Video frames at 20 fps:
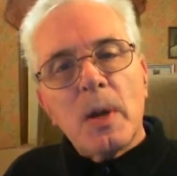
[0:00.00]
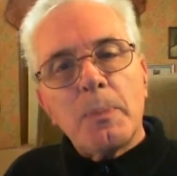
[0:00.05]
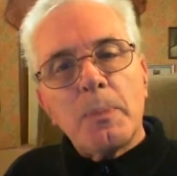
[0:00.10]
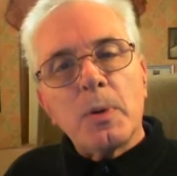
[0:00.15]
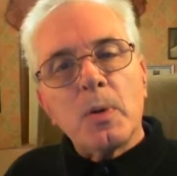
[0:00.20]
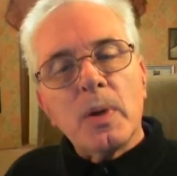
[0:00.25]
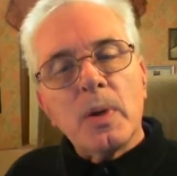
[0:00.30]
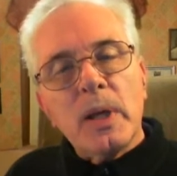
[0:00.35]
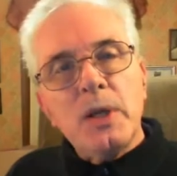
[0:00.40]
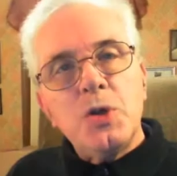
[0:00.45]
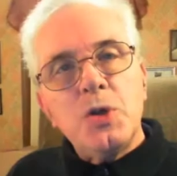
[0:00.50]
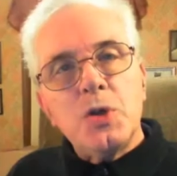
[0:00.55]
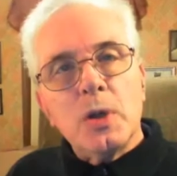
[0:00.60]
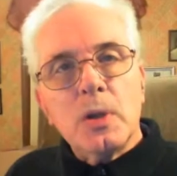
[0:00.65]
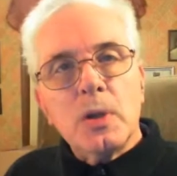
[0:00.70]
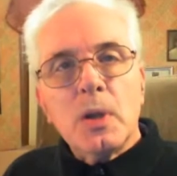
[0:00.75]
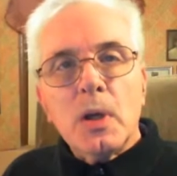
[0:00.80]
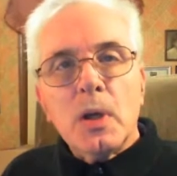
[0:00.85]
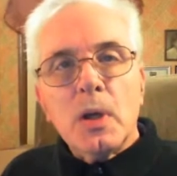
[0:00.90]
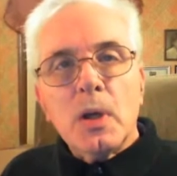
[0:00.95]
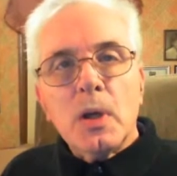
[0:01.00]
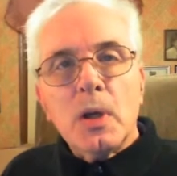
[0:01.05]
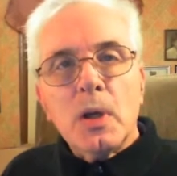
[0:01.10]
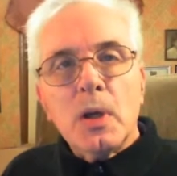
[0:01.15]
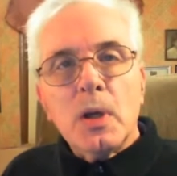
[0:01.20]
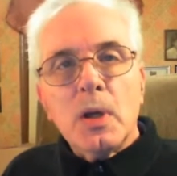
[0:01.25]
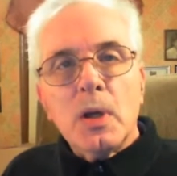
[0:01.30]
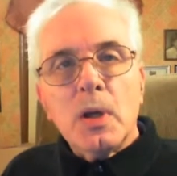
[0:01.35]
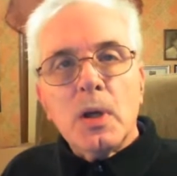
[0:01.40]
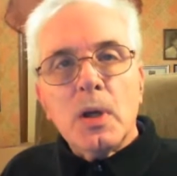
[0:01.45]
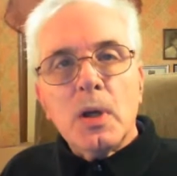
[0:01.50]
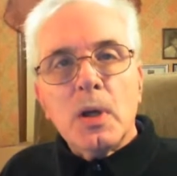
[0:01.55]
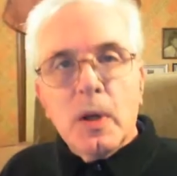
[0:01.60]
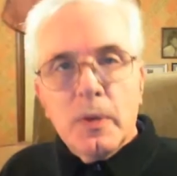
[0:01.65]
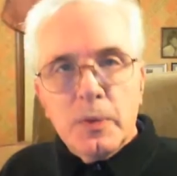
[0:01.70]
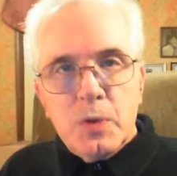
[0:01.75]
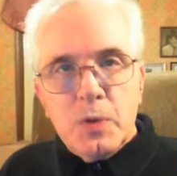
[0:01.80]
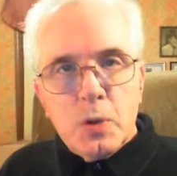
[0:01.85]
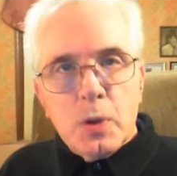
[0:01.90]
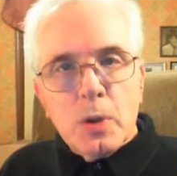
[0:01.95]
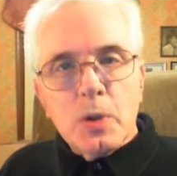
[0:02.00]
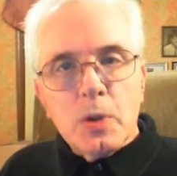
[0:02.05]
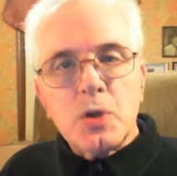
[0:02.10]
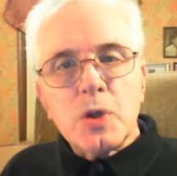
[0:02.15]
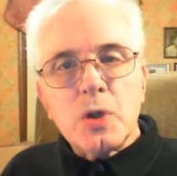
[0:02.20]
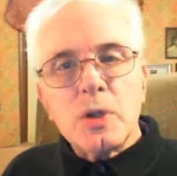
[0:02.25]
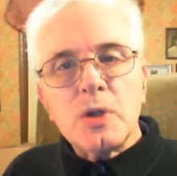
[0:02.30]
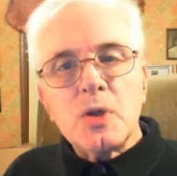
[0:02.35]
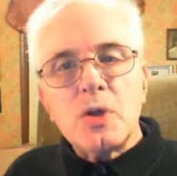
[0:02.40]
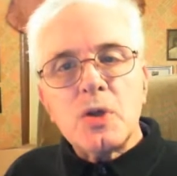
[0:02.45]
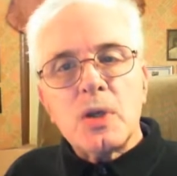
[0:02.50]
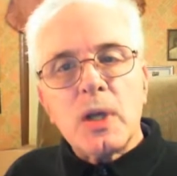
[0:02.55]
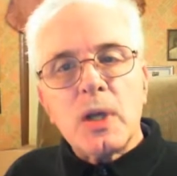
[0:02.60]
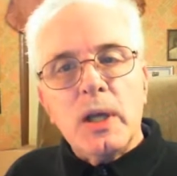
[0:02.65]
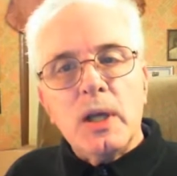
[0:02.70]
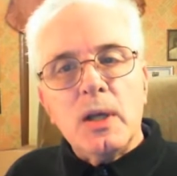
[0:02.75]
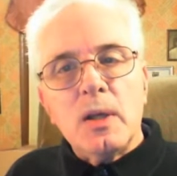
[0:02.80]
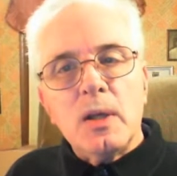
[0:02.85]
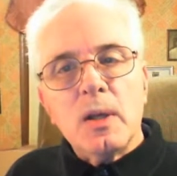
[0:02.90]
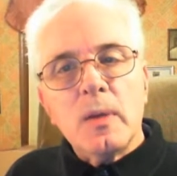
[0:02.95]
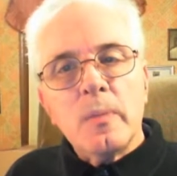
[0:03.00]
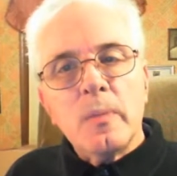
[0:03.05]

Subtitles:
of the separation of church and state,